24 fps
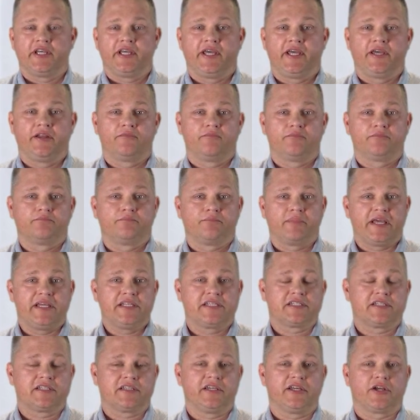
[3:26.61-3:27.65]
and
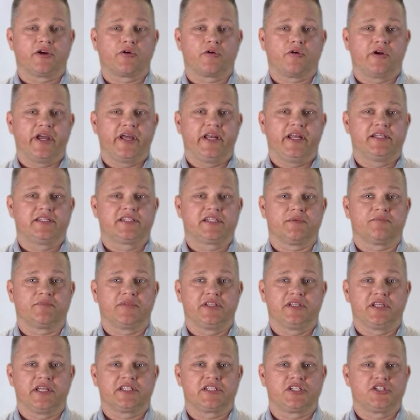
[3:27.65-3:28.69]
basically created
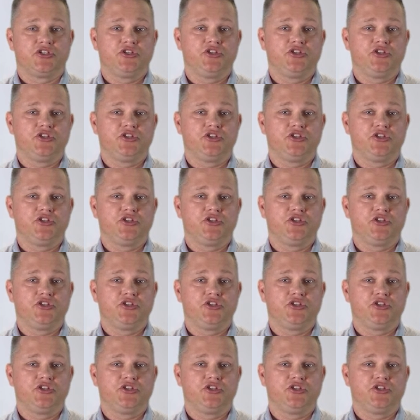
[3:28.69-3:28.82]
something that's